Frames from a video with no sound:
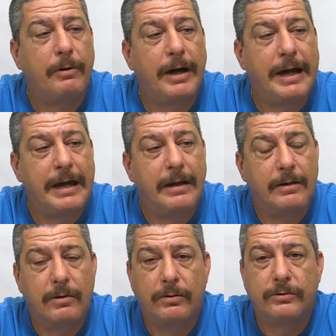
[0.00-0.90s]
E
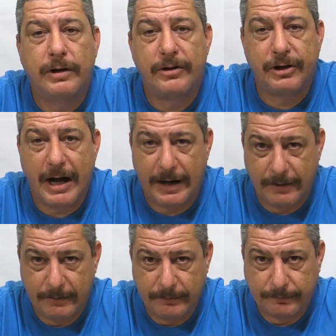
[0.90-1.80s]
Ultra Shine.
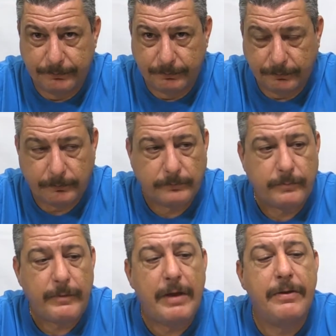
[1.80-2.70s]

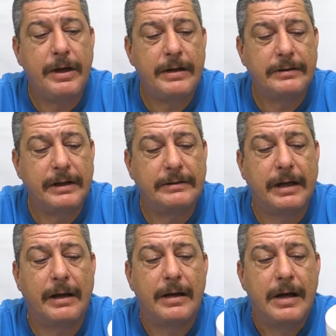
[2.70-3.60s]
This is
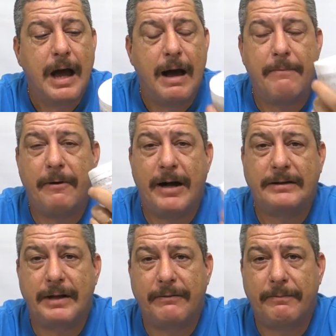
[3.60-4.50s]
a
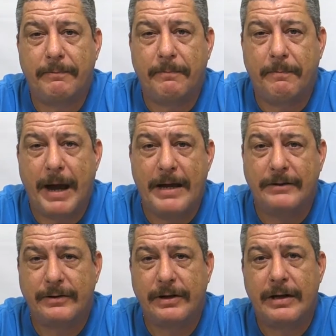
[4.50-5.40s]
abrasive
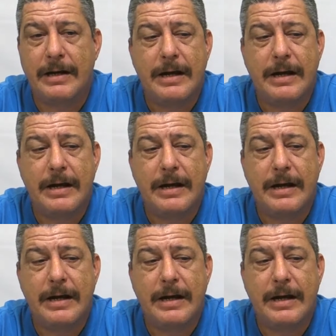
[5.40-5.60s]
paste